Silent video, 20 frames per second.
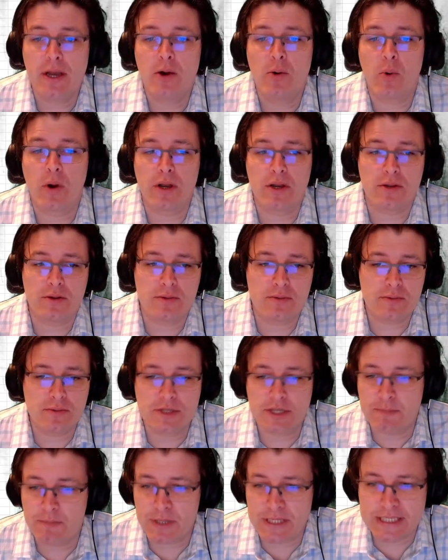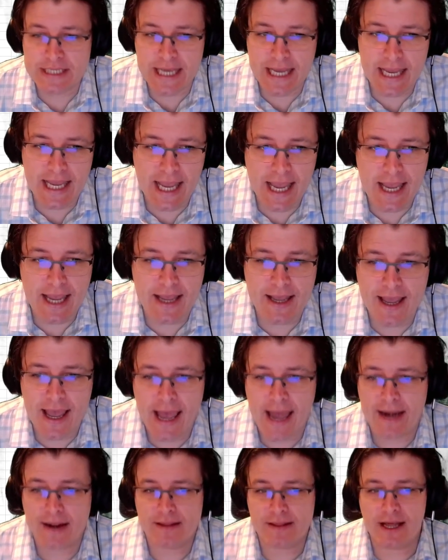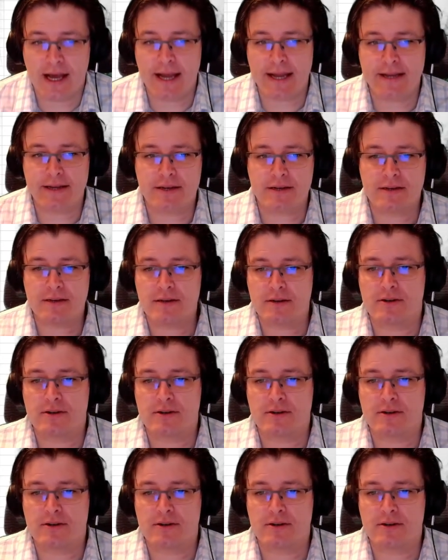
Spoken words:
when you simply say, hey, add a line